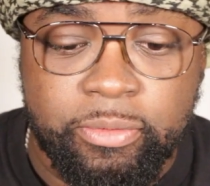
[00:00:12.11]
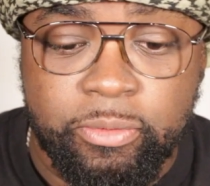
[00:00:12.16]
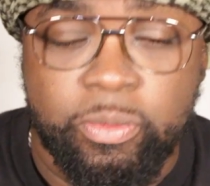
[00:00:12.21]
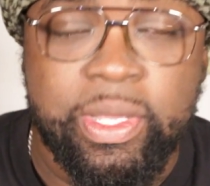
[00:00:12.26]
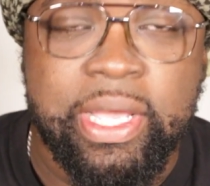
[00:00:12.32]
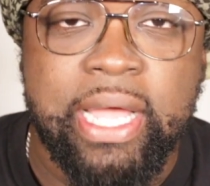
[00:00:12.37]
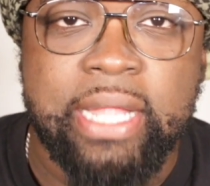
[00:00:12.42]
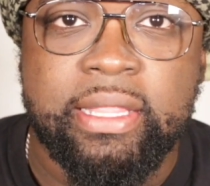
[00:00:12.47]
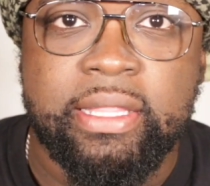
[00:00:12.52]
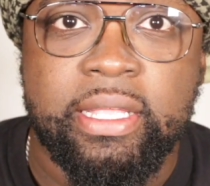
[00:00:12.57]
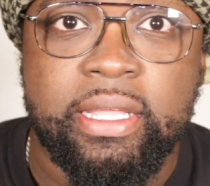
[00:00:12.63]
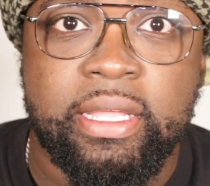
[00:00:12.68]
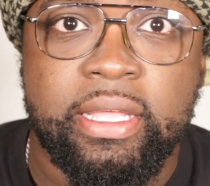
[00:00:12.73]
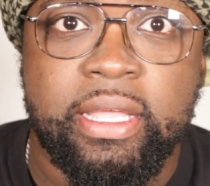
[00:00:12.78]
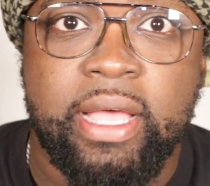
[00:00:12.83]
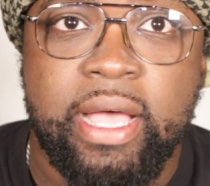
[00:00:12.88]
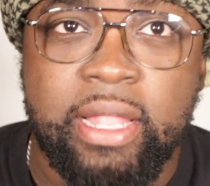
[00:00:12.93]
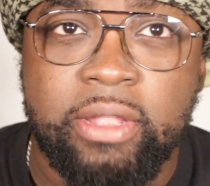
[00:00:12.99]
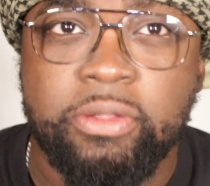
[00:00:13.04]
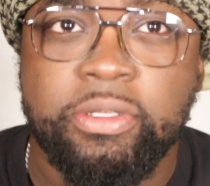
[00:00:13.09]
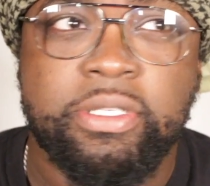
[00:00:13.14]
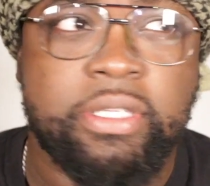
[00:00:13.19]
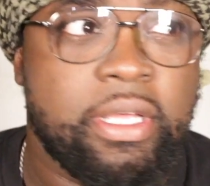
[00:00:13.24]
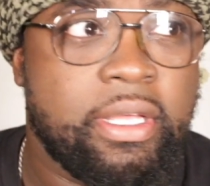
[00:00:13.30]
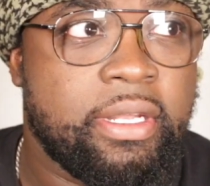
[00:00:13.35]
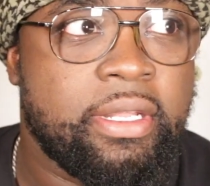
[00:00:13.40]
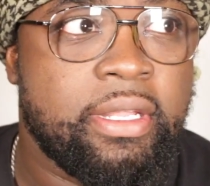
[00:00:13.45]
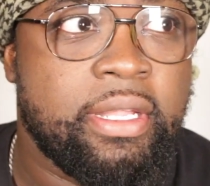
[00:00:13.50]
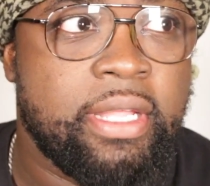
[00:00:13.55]
We got the Hollow
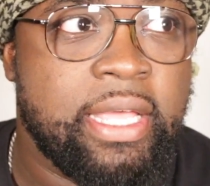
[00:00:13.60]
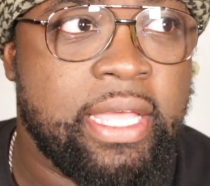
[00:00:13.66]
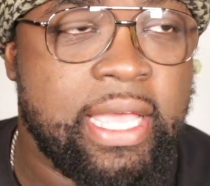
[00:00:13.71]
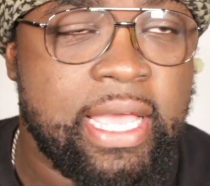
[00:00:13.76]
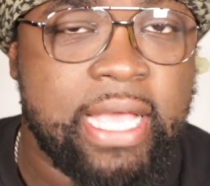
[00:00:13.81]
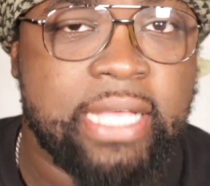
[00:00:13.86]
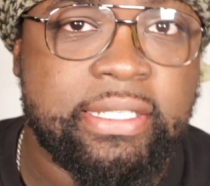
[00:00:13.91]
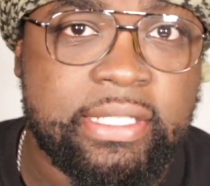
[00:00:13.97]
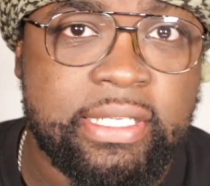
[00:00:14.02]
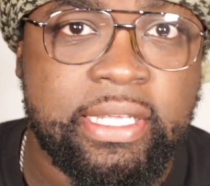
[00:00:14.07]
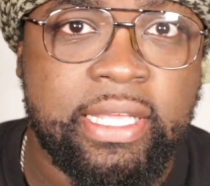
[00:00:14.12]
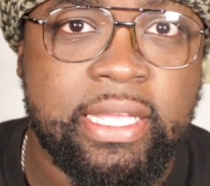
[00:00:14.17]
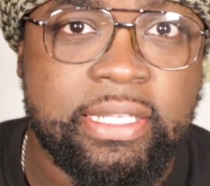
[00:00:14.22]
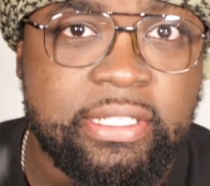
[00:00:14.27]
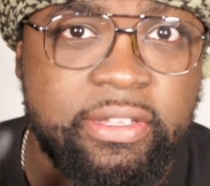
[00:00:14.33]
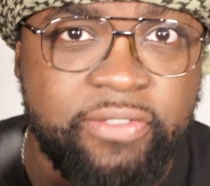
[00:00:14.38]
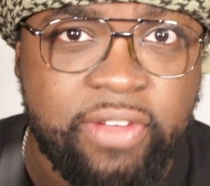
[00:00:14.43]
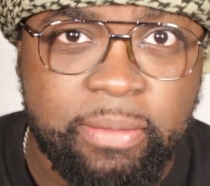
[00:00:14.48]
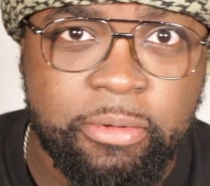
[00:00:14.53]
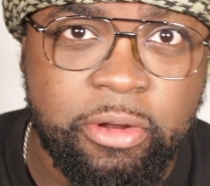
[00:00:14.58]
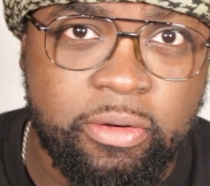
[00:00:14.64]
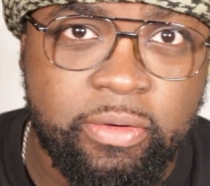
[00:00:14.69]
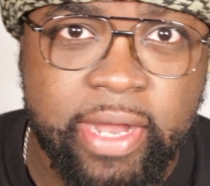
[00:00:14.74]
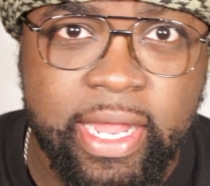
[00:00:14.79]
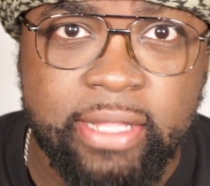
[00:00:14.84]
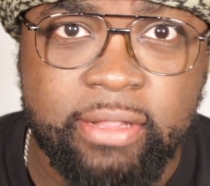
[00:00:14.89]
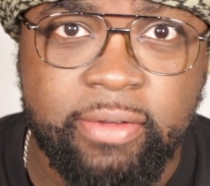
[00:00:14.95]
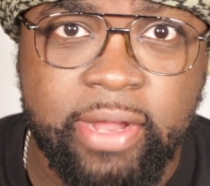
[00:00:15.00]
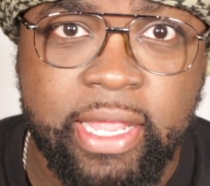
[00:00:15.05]
Sun SCS, if I'm
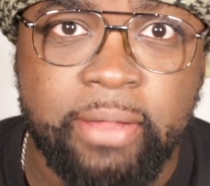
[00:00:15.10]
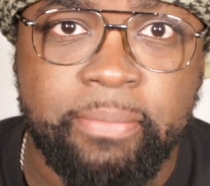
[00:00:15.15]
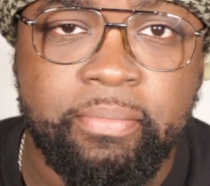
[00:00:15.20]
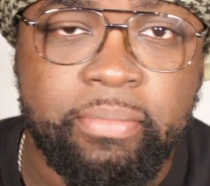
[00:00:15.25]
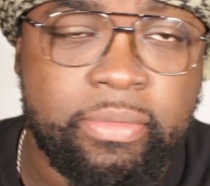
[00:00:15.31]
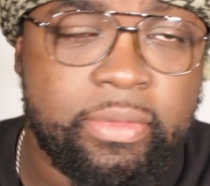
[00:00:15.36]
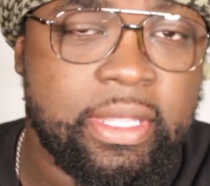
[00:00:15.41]
correct, right?